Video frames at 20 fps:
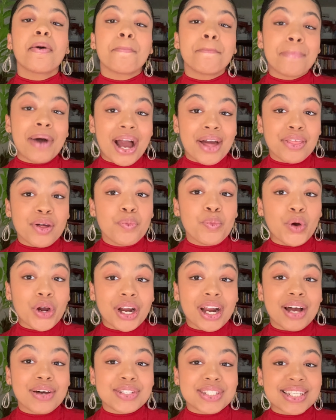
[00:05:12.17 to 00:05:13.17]
Buy them
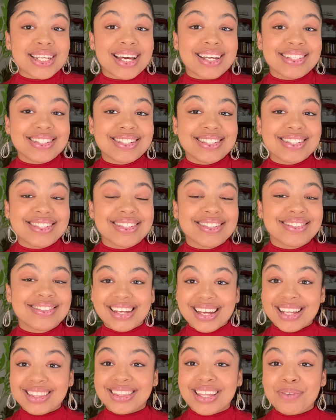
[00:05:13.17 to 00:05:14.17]
workout sets,
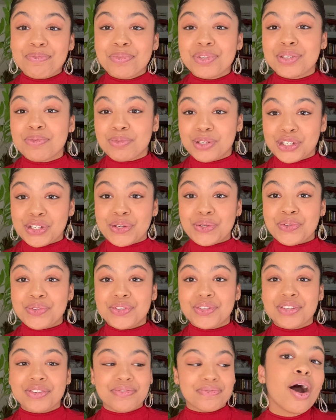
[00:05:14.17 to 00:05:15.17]
get them some
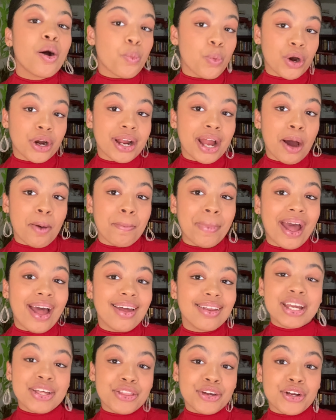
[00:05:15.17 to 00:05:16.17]
shoes, a workout mat,
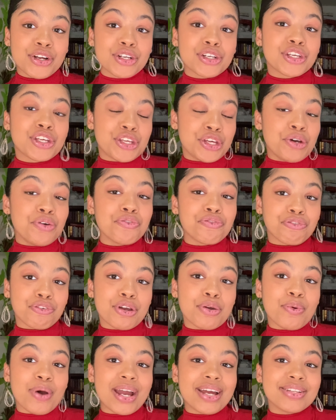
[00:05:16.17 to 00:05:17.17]
either cute
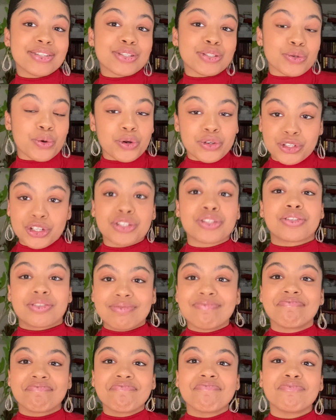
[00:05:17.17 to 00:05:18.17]
free weights or just
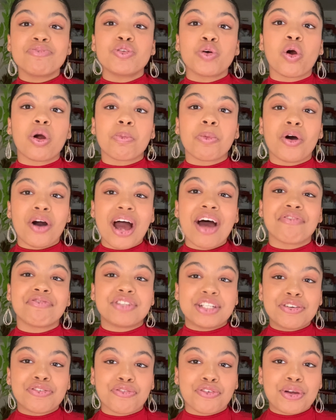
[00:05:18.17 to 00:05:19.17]
normal
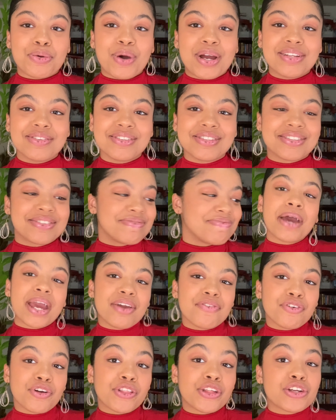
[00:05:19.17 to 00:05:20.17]
hefty free weights, pay
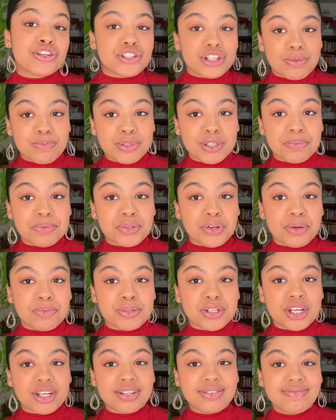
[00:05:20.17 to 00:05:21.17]
for their gym
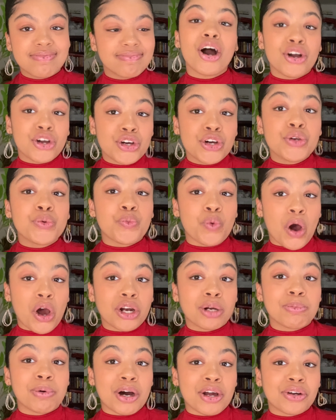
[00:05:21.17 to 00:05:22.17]
subscription, a good
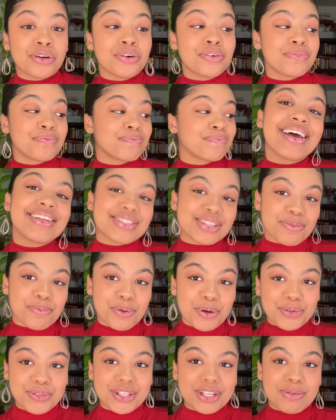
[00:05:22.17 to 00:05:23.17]
water bottle, and some
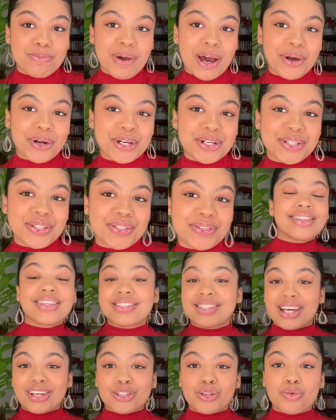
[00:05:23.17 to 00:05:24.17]
protein powders. The
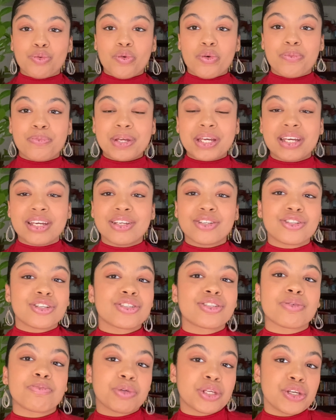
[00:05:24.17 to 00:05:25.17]
section will be
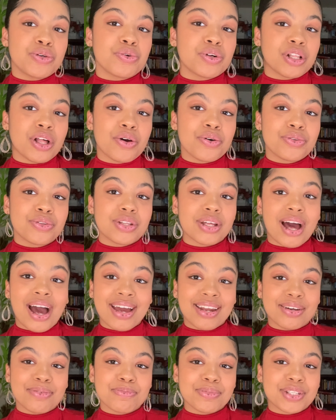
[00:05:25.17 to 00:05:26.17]
just some cute clothes
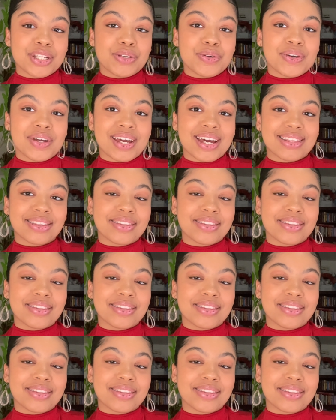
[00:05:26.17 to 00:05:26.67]
items that you can get